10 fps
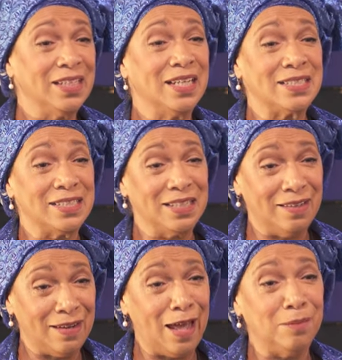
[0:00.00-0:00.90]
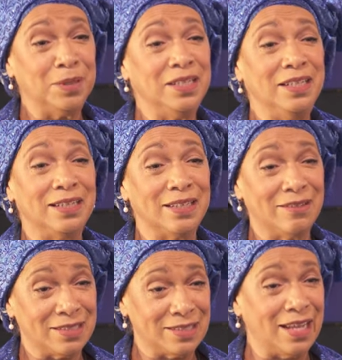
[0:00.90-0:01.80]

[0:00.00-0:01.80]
It's in the lobby, and there's a